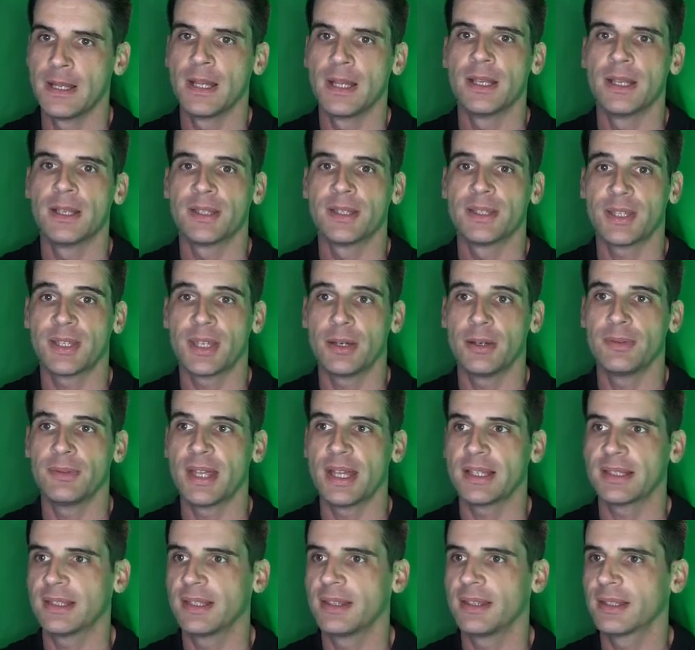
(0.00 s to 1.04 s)
So
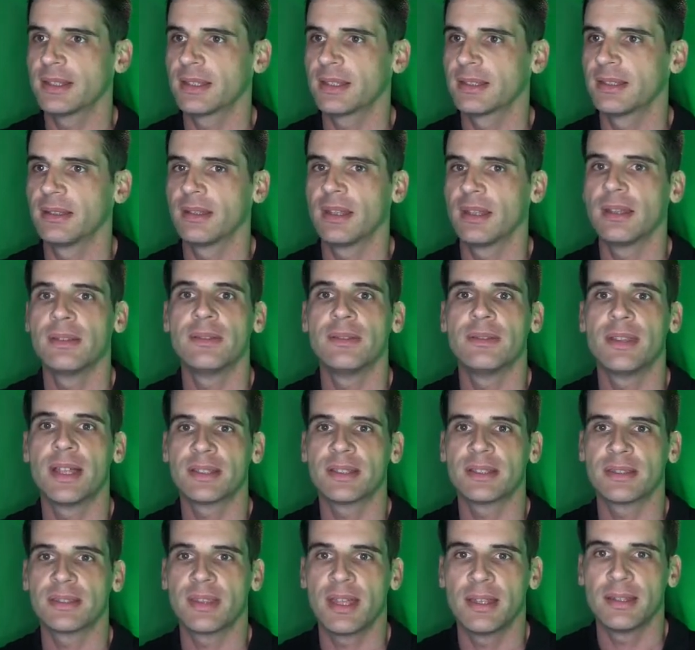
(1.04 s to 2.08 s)
let's
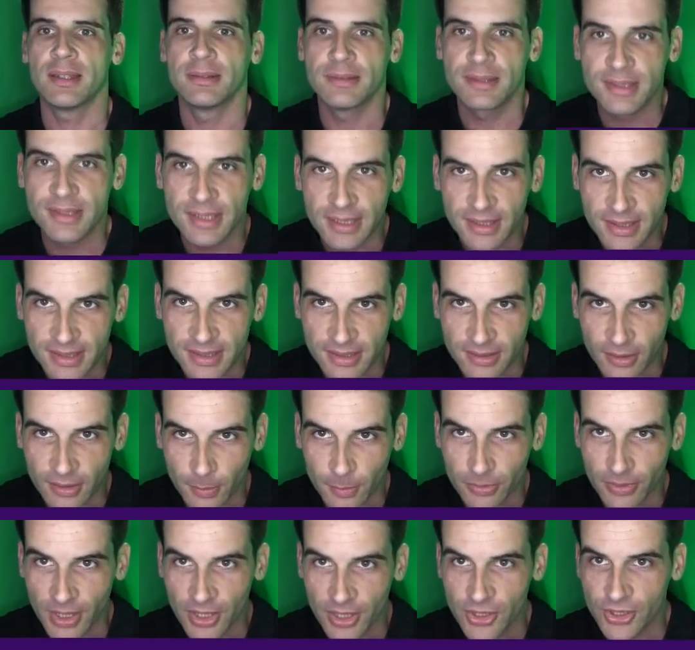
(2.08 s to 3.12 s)
then see this in
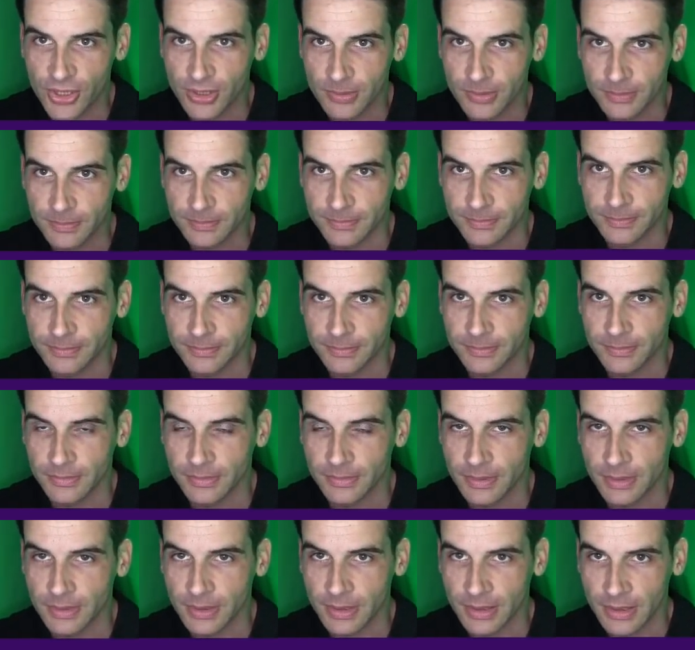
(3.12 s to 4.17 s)
operation.
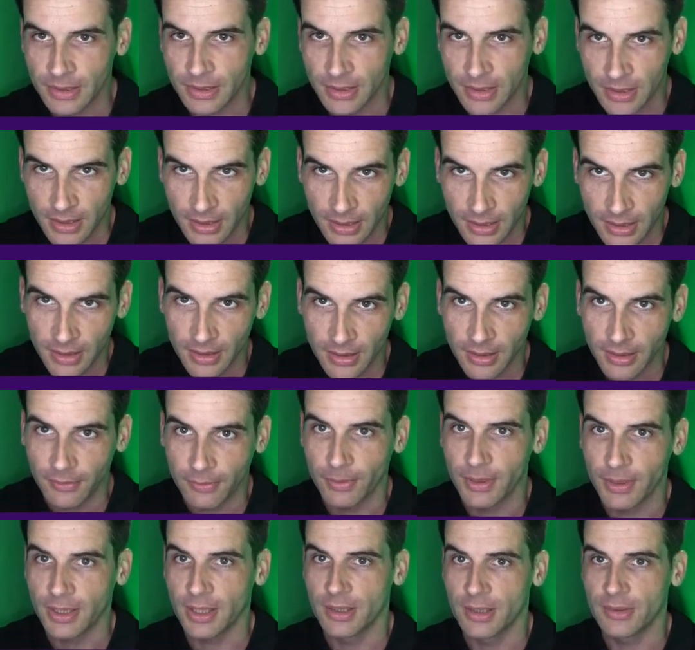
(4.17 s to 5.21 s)
If we
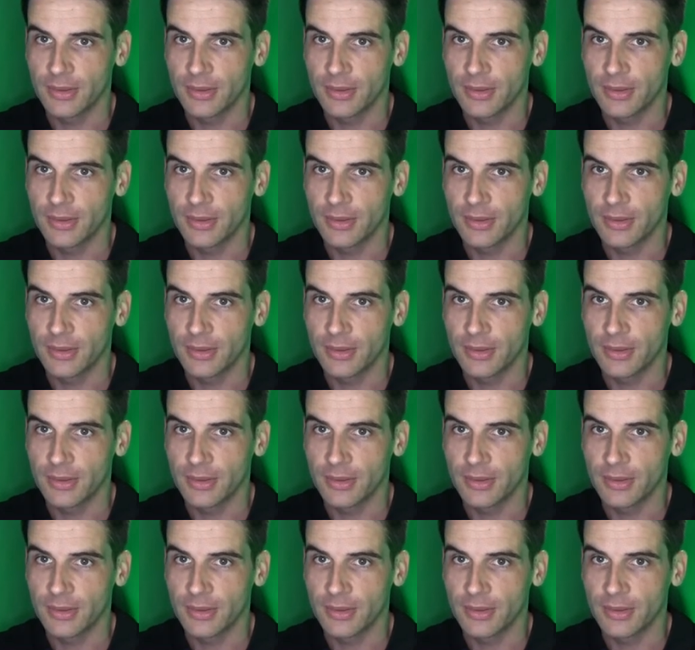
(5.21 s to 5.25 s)
go